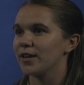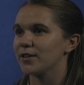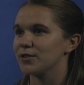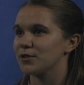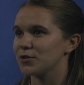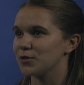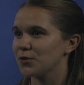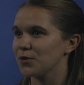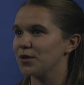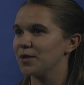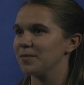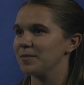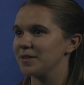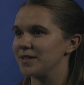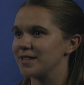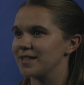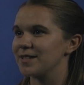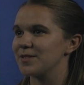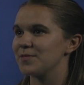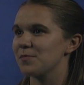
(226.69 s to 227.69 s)

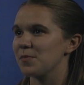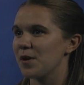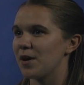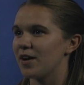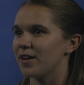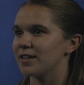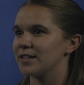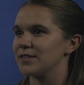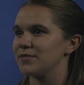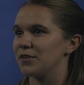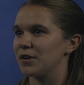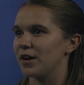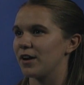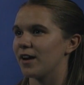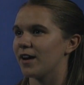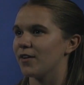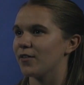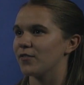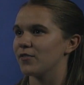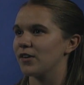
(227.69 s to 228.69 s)
extremely small sphere
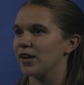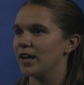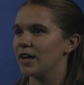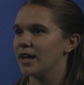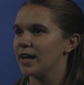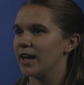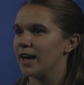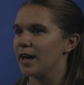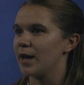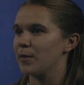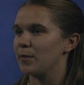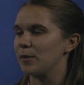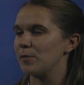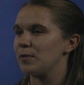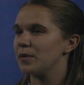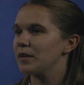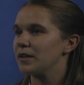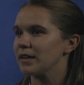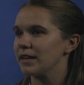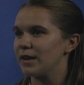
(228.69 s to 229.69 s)
of um,
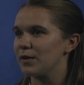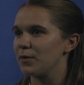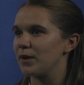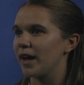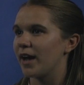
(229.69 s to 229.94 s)
ability.